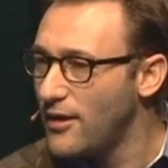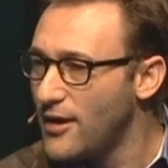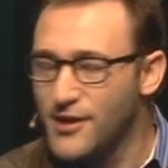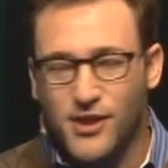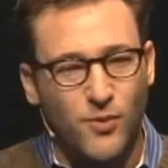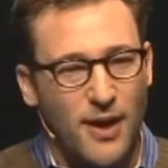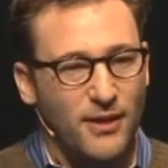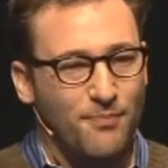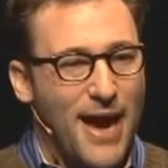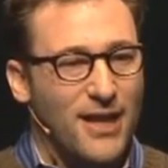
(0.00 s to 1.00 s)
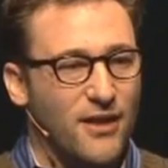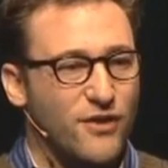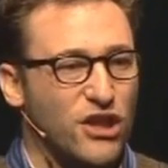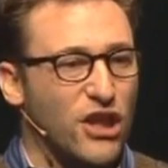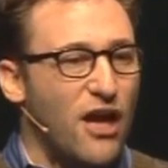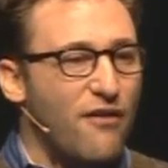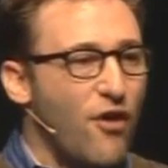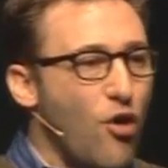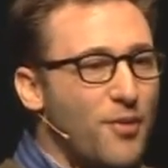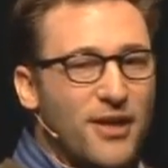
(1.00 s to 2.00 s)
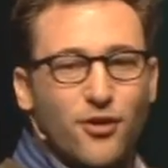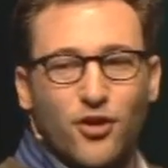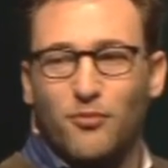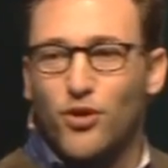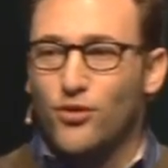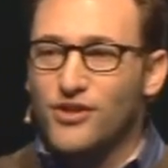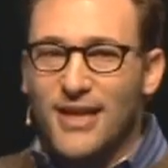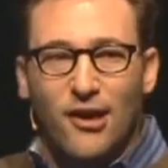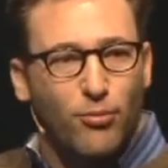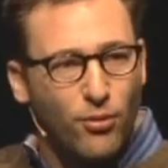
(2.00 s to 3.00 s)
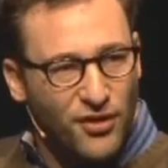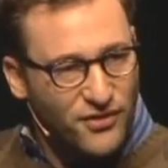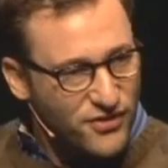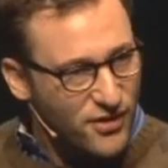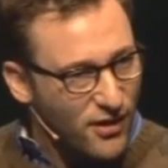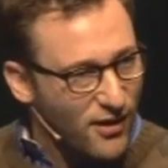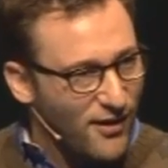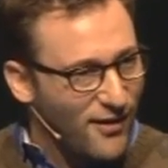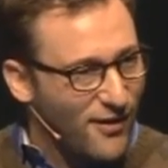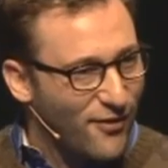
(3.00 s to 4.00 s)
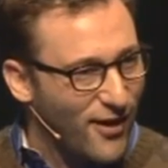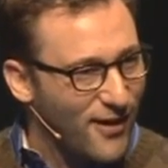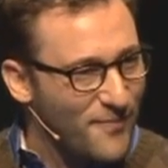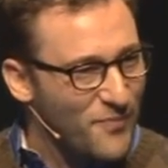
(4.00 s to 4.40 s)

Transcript: This is why Mac lovers love opening their computers in airports, right?